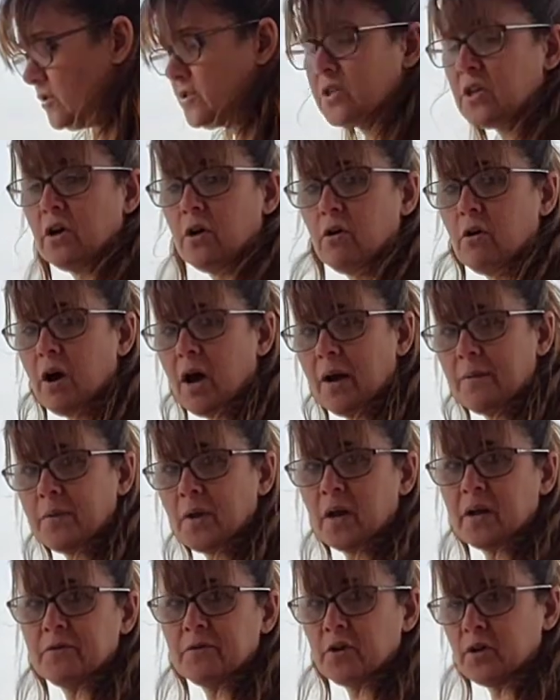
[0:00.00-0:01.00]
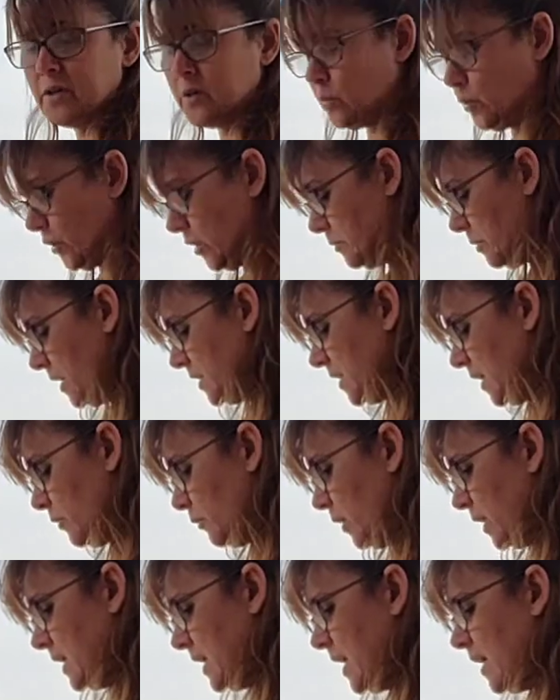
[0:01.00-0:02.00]
so I'm not even going to worry about that
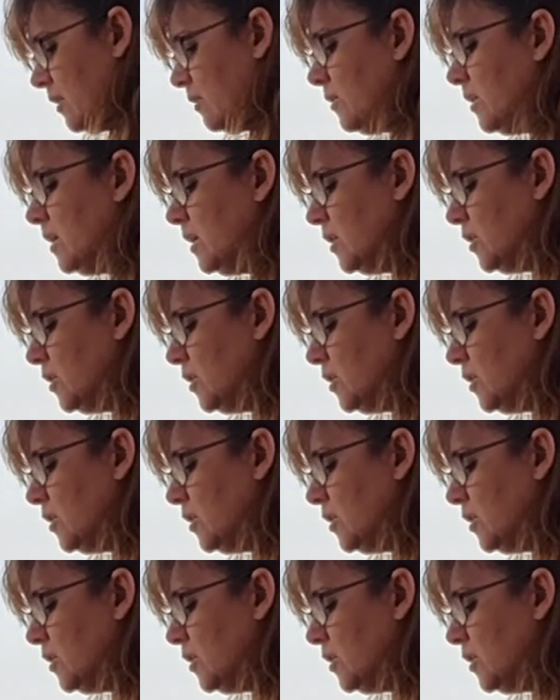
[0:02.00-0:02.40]
right now,